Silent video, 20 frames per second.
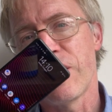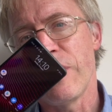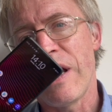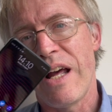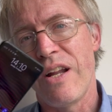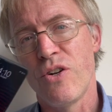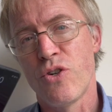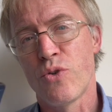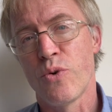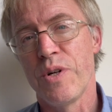to
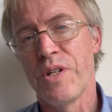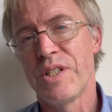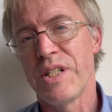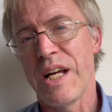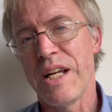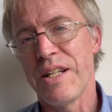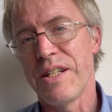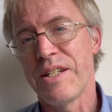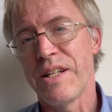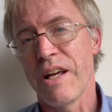Android
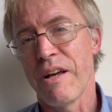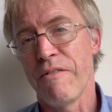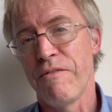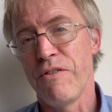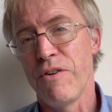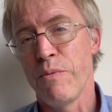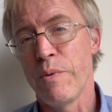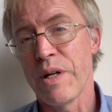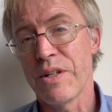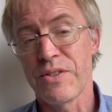day to day a
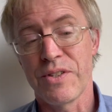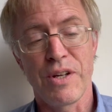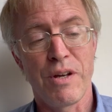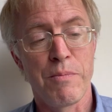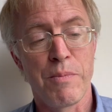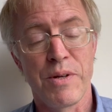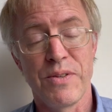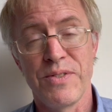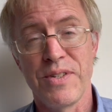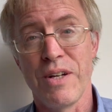few weeks ago
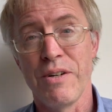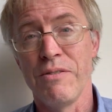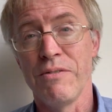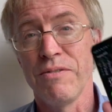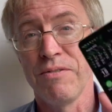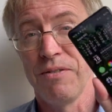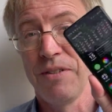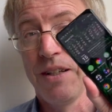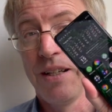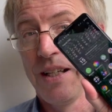
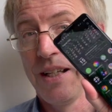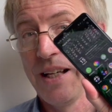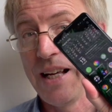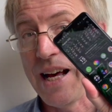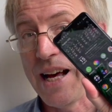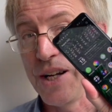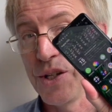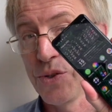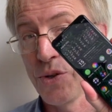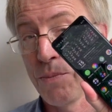myself,
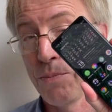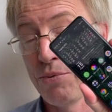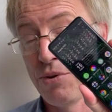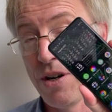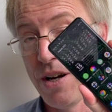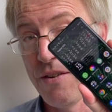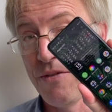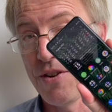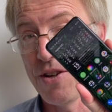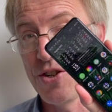and to a
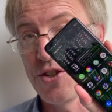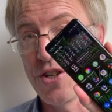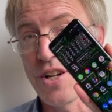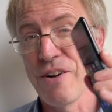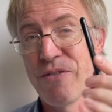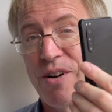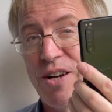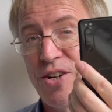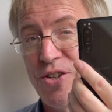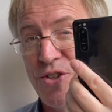previous
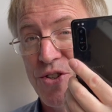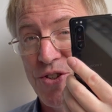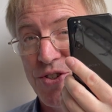generation